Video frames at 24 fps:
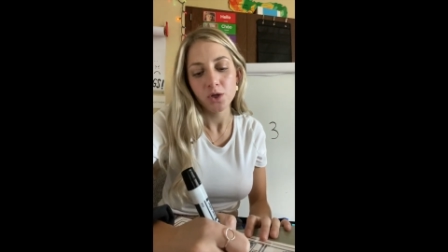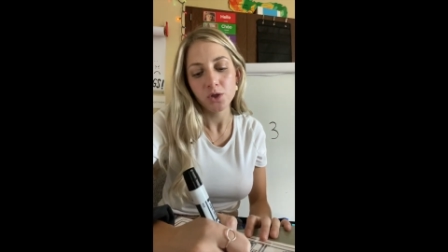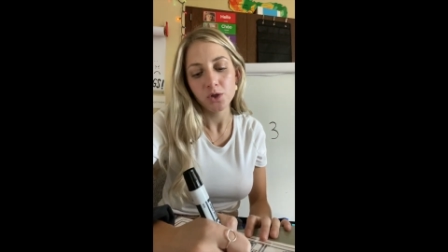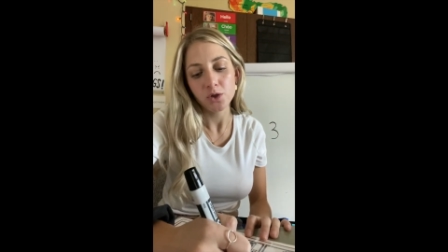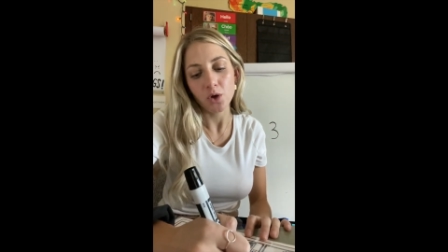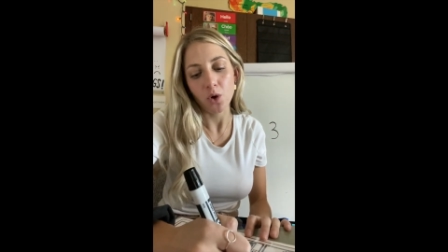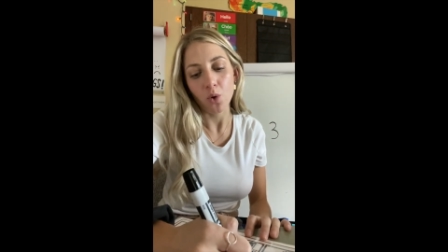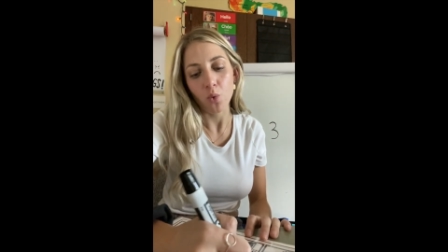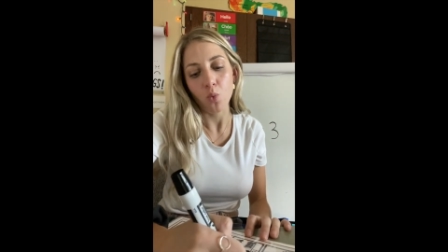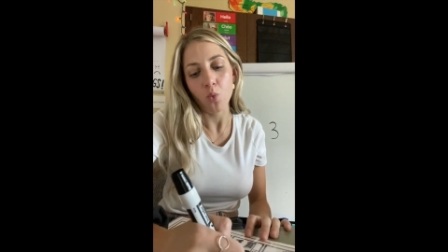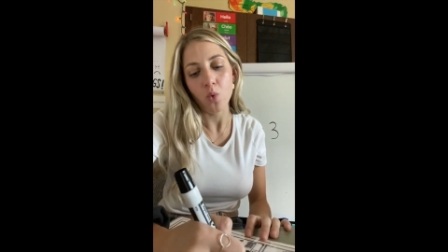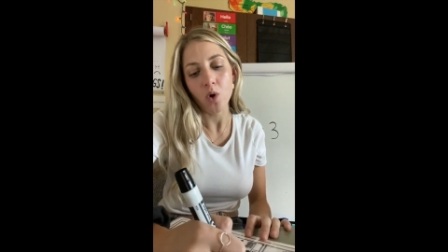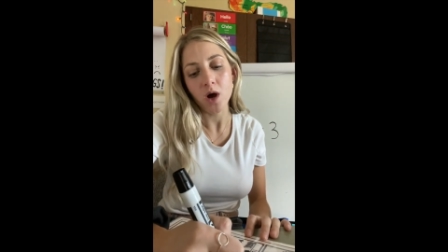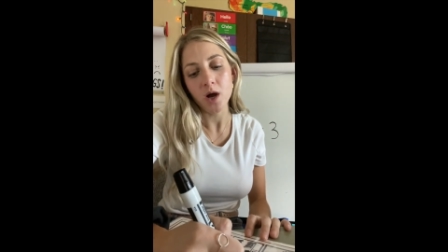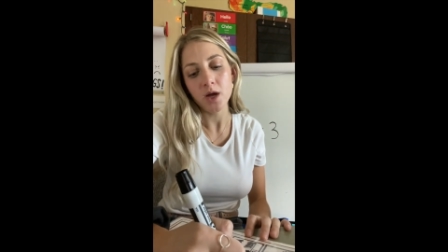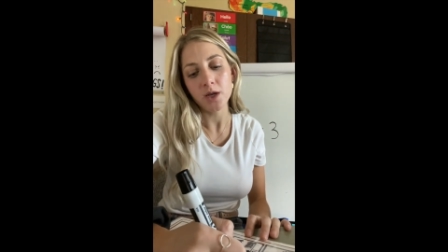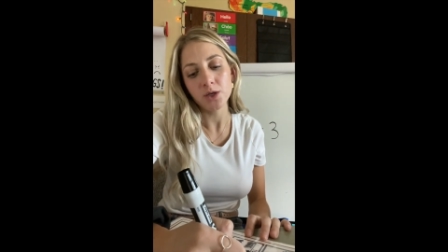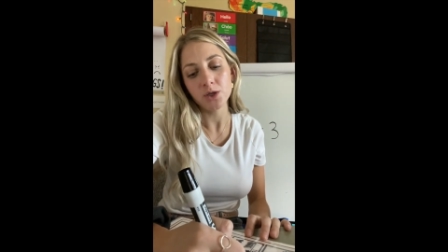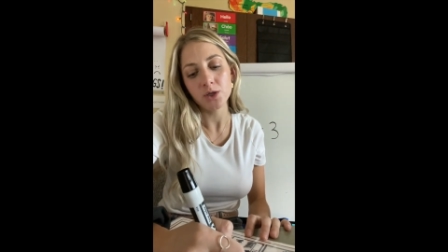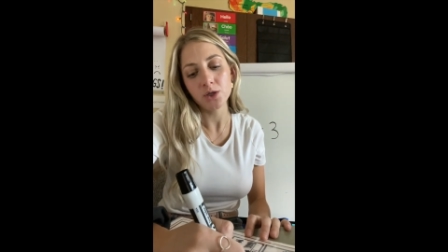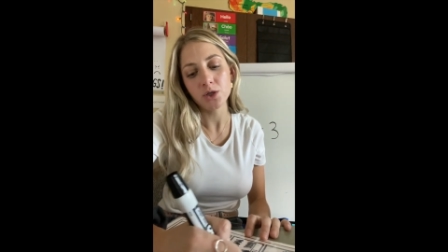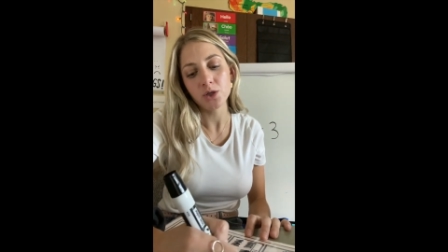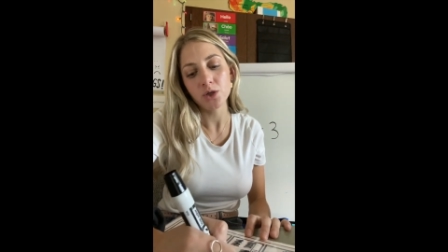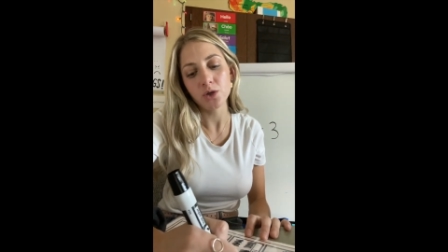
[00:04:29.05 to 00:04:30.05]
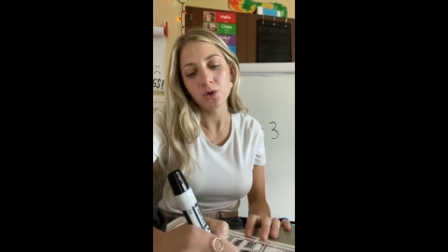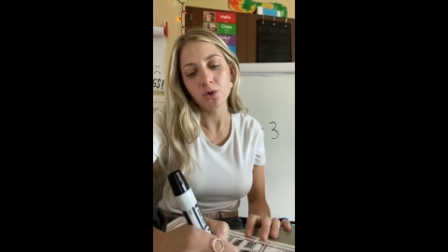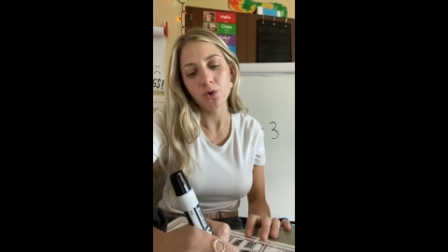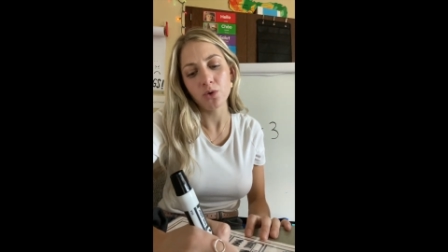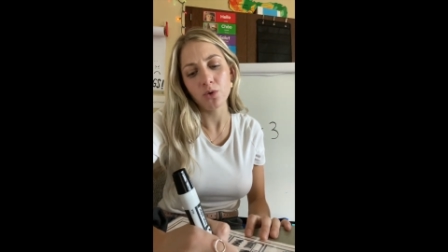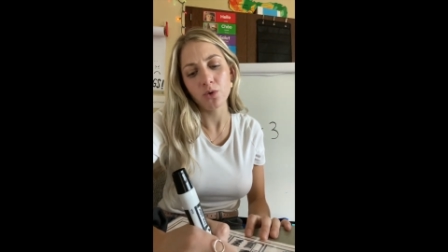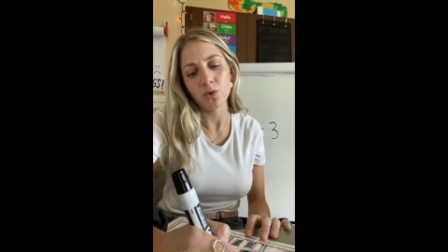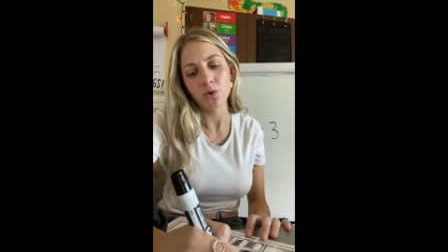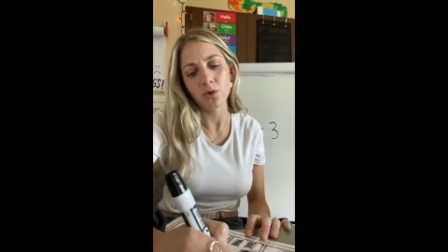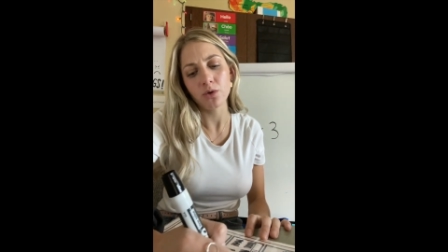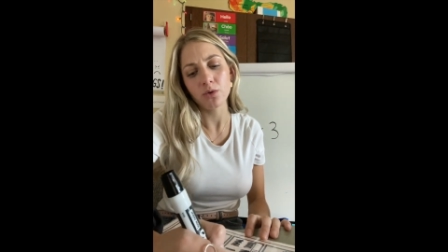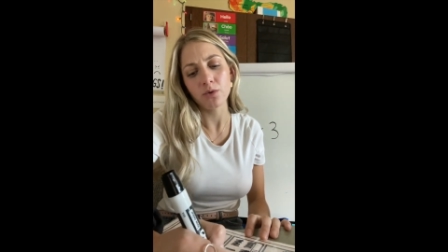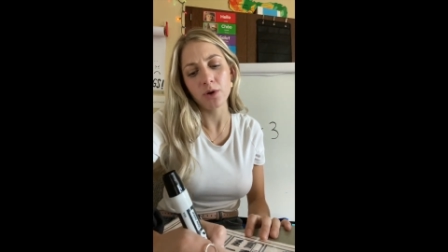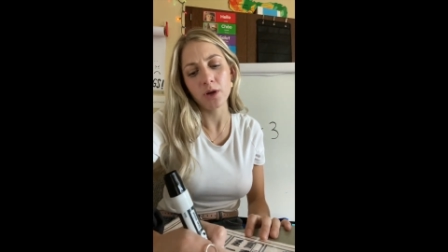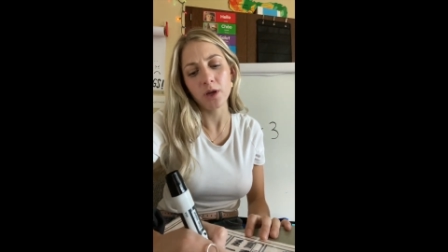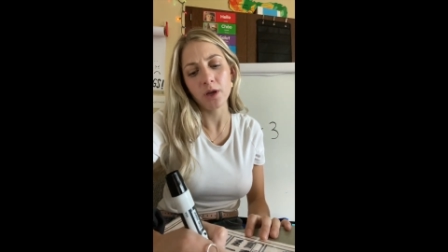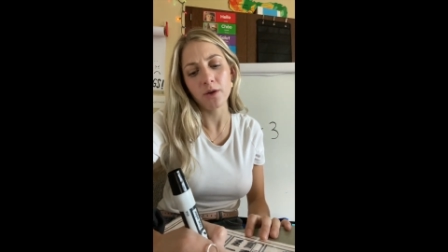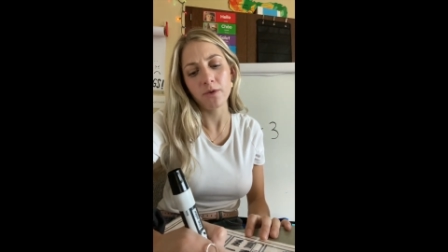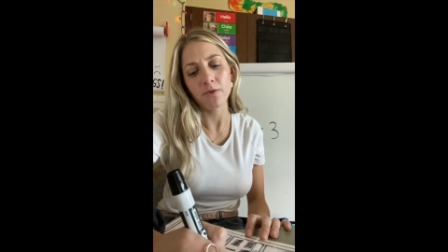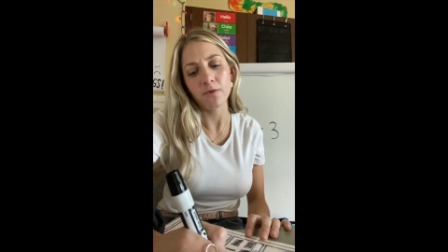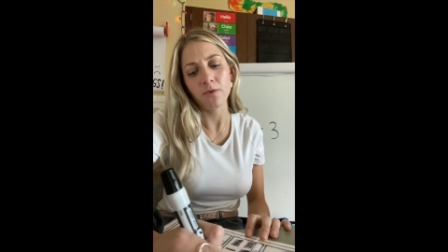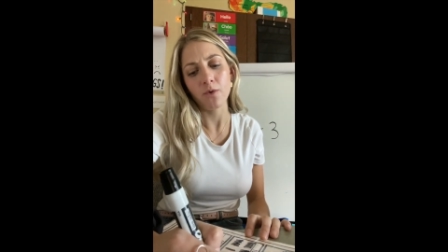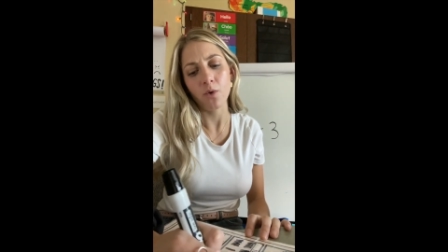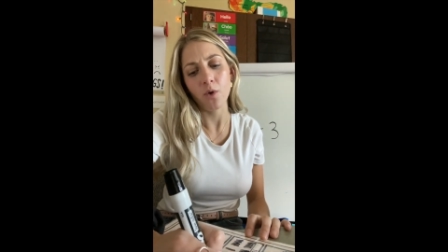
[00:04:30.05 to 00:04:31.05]
So 1, 2,
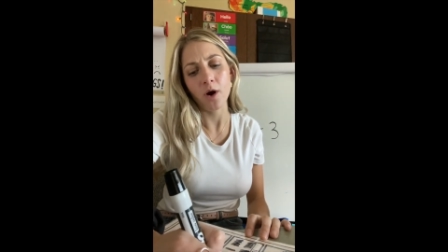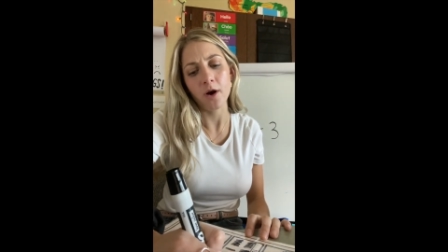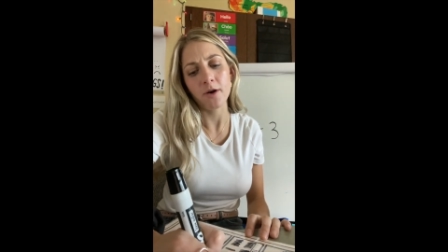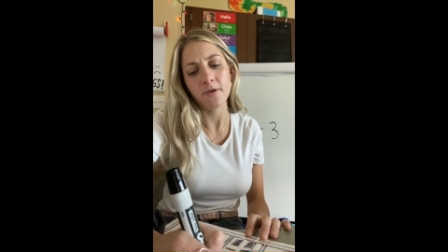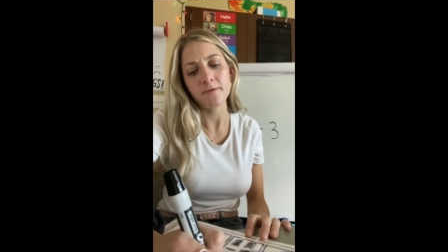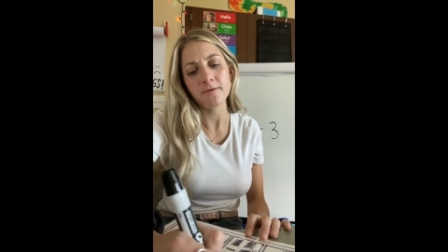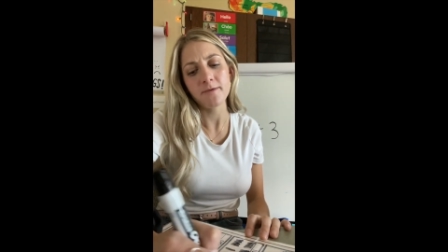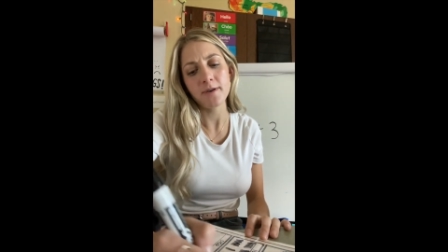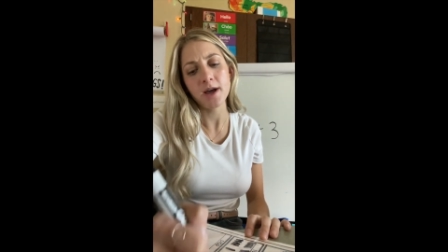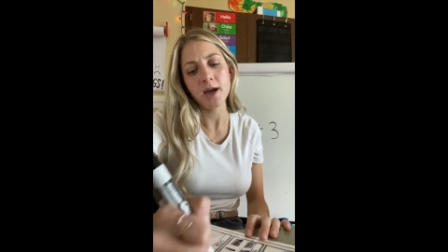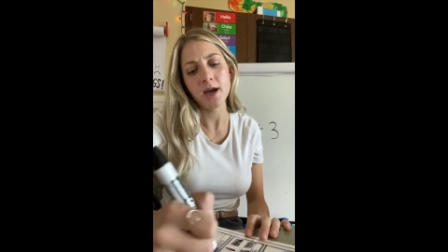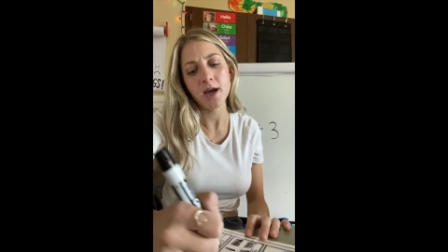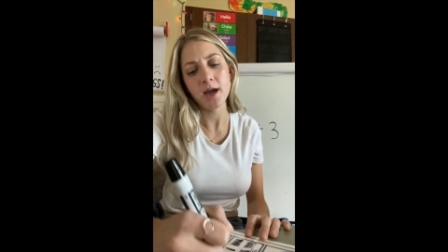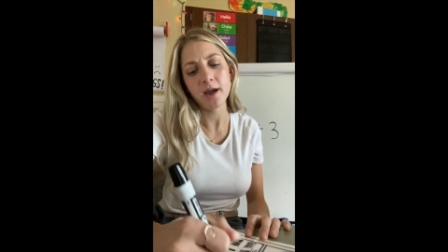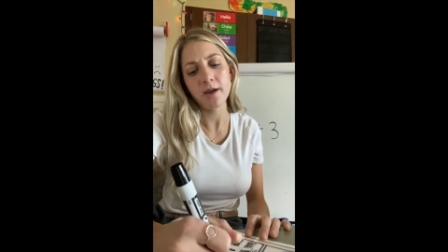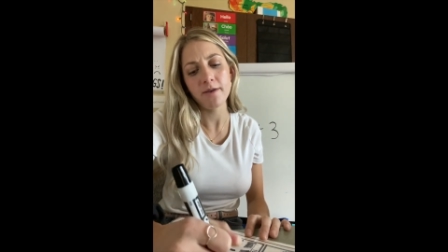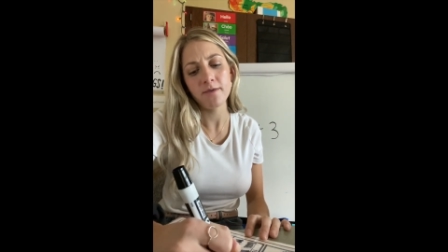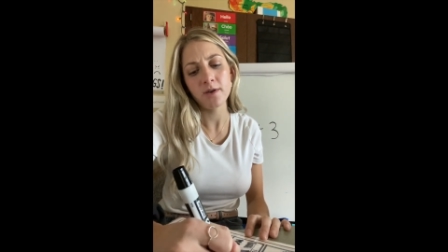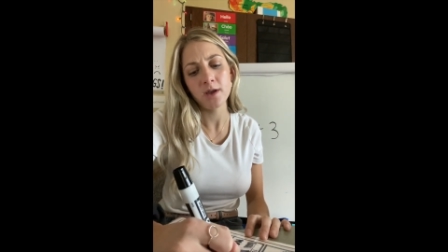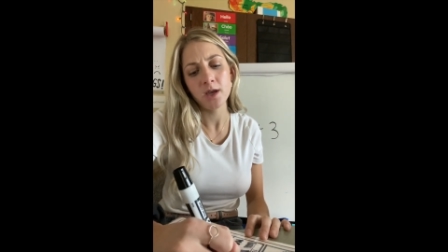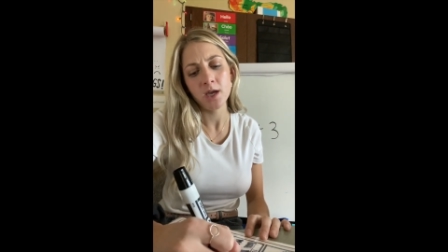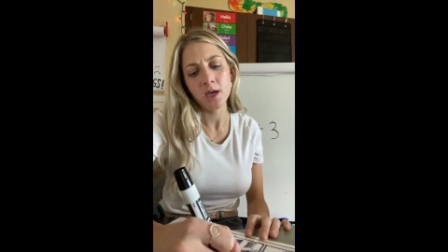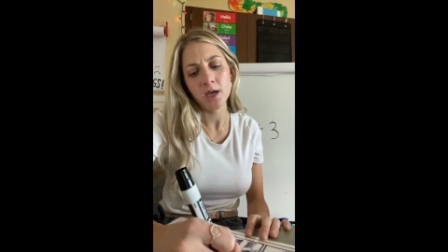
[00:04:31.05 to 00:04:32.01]
3, 4, 5,